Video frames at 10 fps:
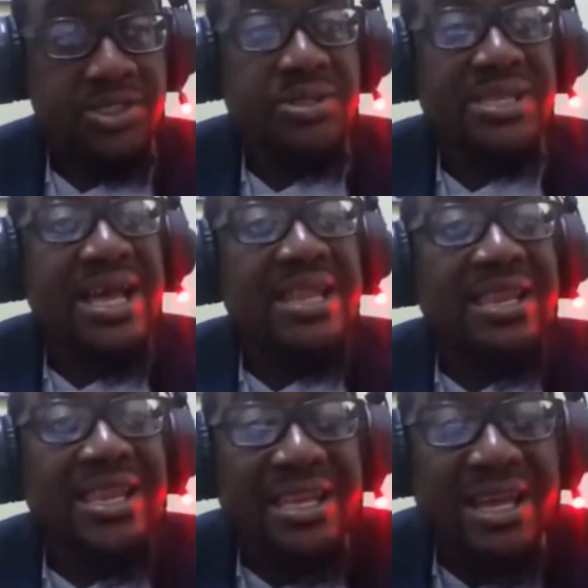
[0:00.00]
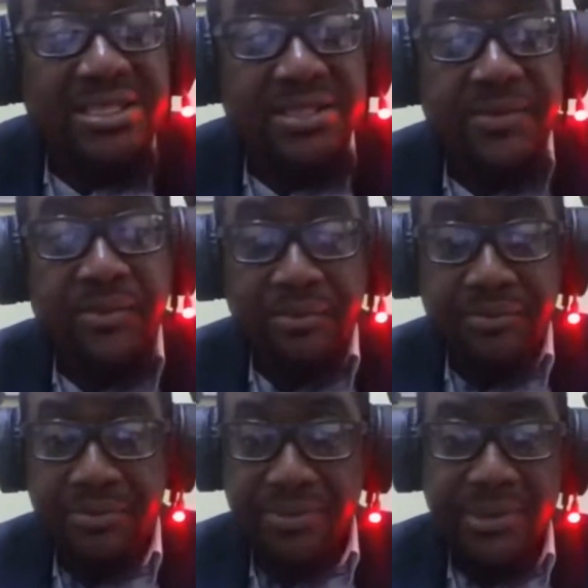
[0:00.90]
So when he held
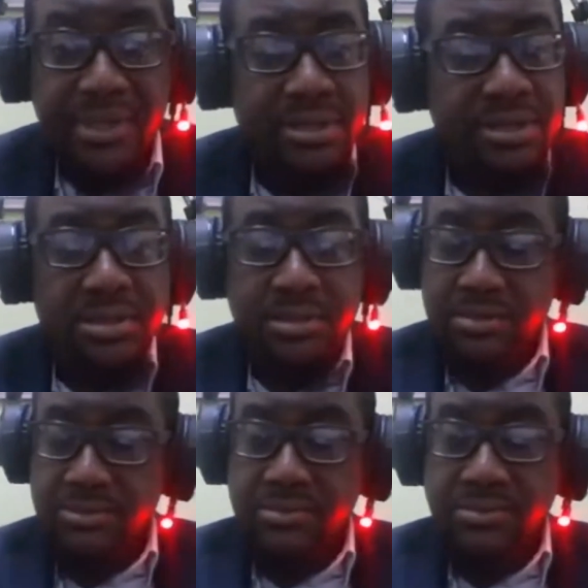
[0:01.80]
hands